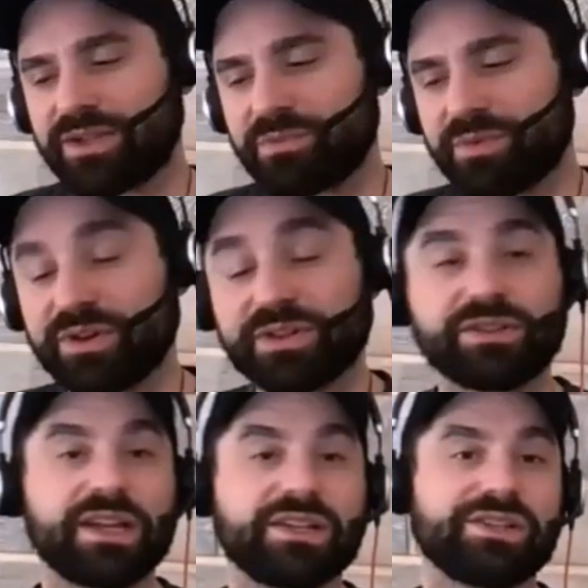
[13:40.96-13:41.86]
your
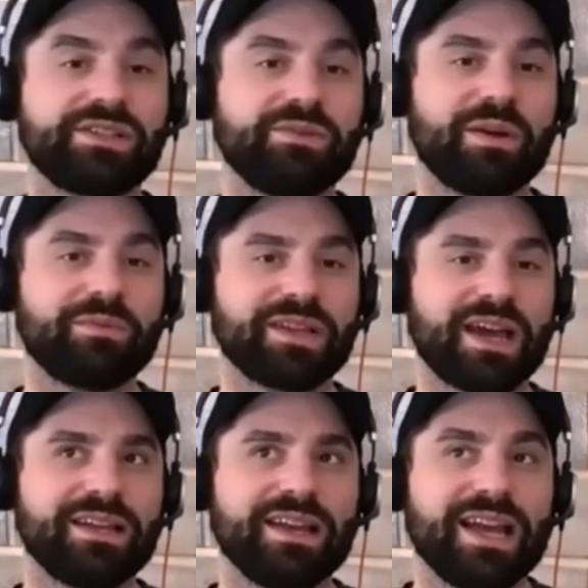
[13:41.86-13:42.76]
personal agency
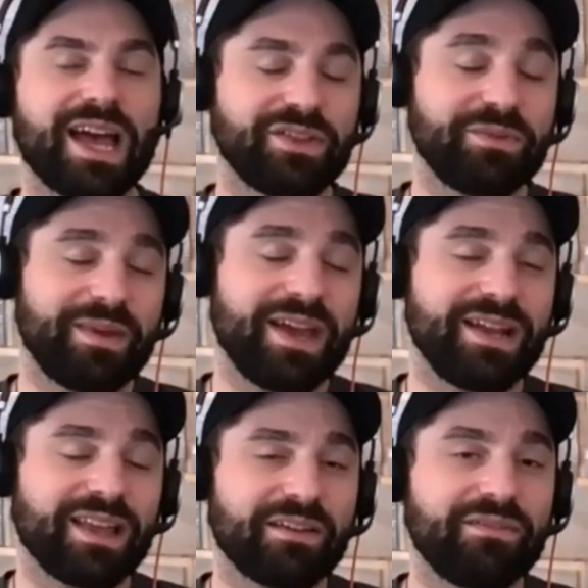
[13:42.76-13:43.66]
website, and then you
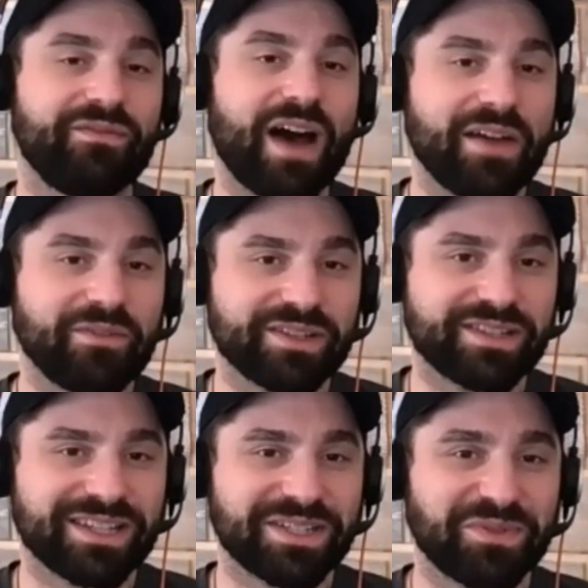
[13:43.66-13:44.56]
made like five or
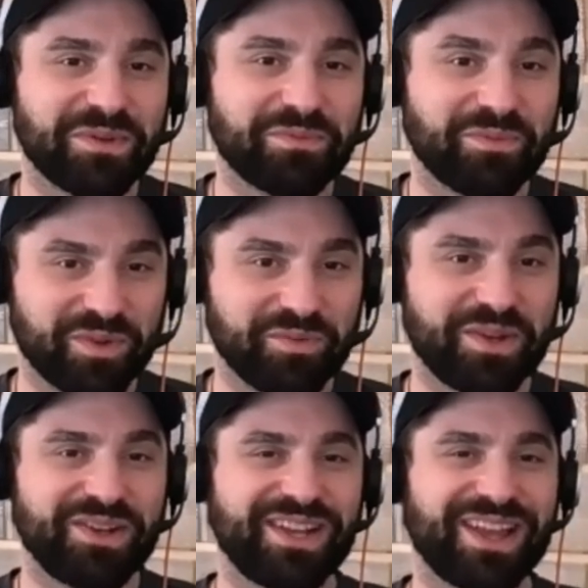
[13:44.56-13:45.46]
six of them from
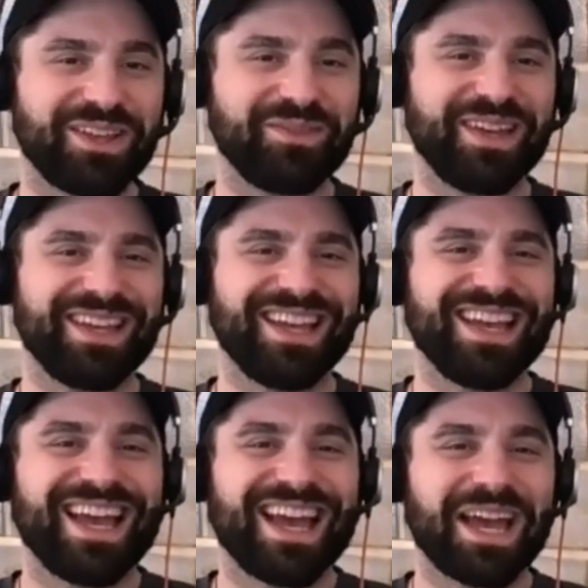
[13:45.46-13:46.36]
what you're telling me,
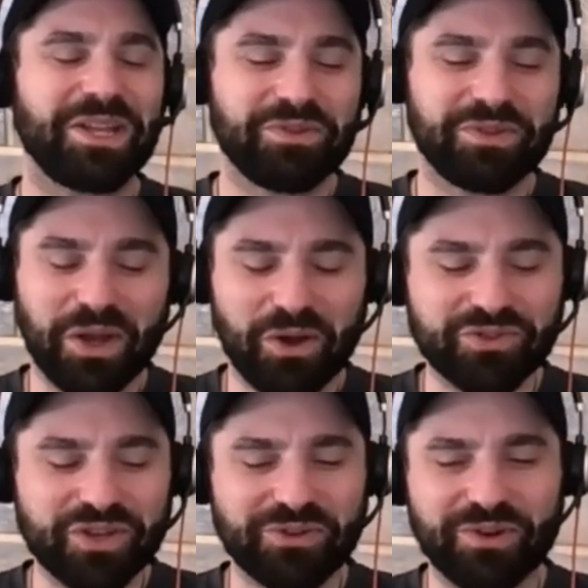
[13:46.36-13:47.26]
and you they all
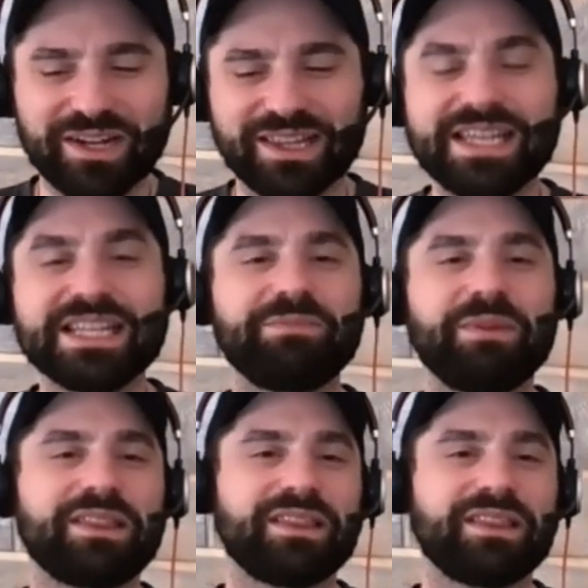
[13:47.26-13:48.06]
generated it's leads. All from